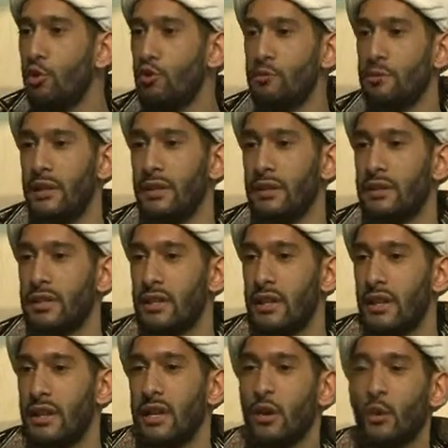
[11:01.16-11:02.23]
movement.
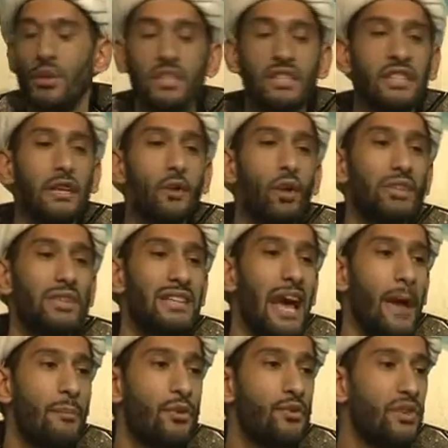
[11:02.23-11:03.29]
We see what has
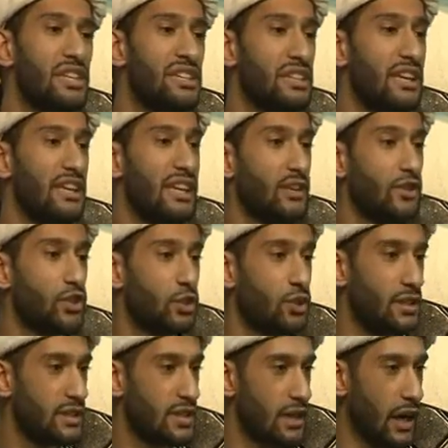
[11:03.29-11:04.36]
happened recently in
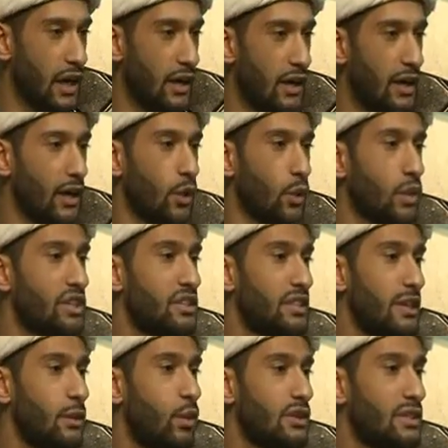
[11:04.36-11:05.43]
Tunisia. We
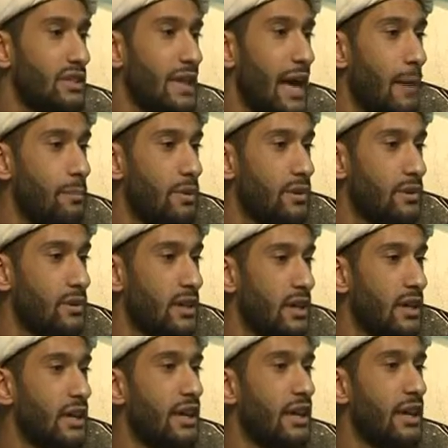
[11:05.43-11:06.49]
see what has happened
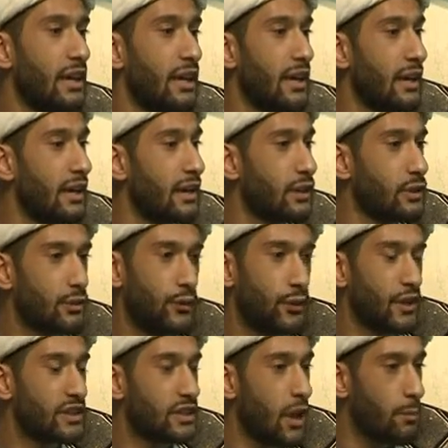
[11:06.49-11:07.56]
in,
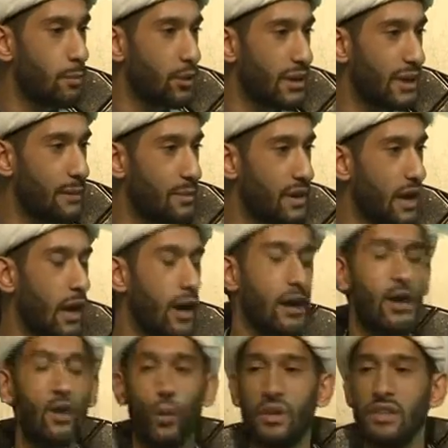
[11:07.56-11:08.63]
for example,
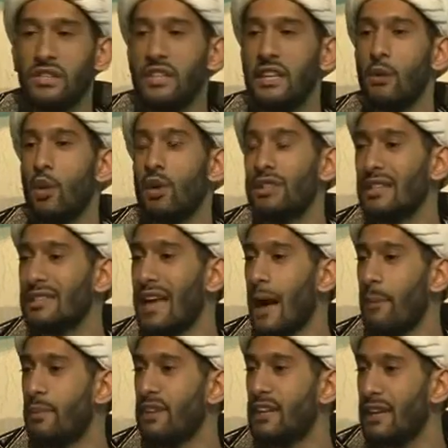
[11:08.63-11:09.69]
Libya. We see what has
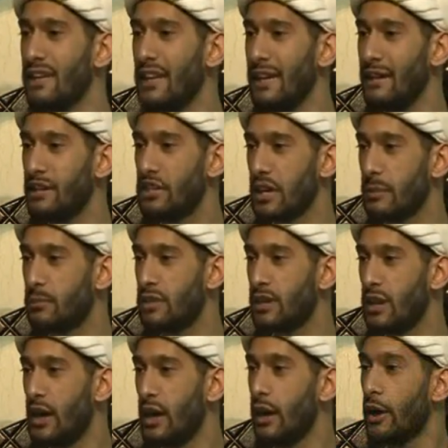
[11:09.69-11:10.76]
happened in Egypt.
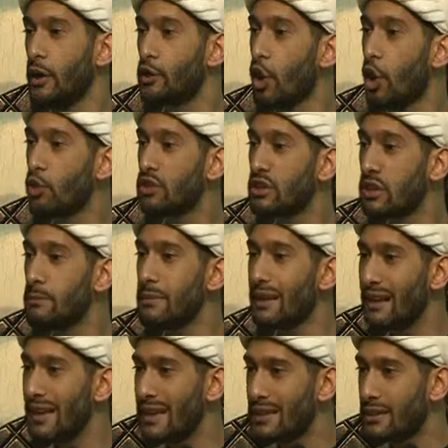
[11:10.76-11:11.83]
Go to the
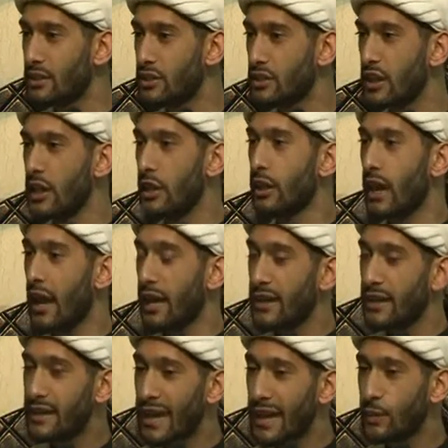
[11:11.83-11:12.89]
Middle East, and
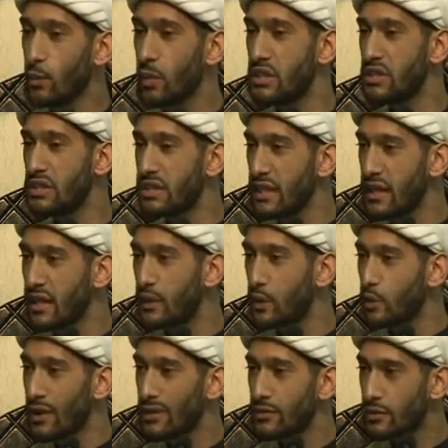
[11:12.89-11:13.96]
again we see the
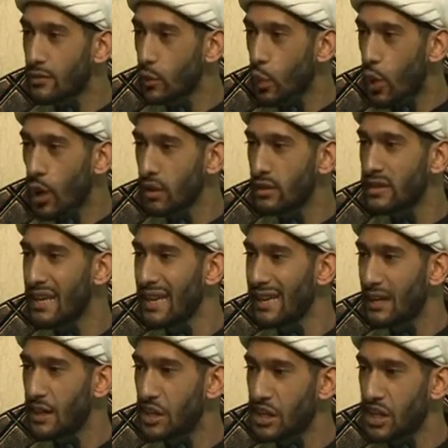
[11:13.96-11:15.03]
rest of the world
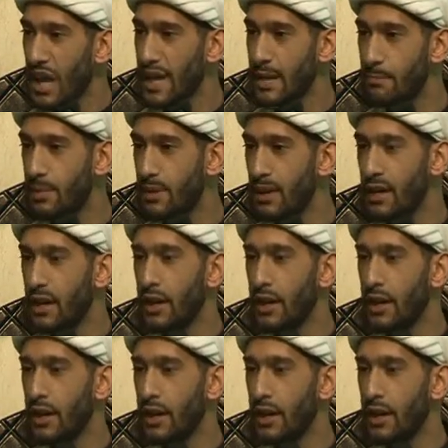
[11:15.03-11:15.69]
taking shape.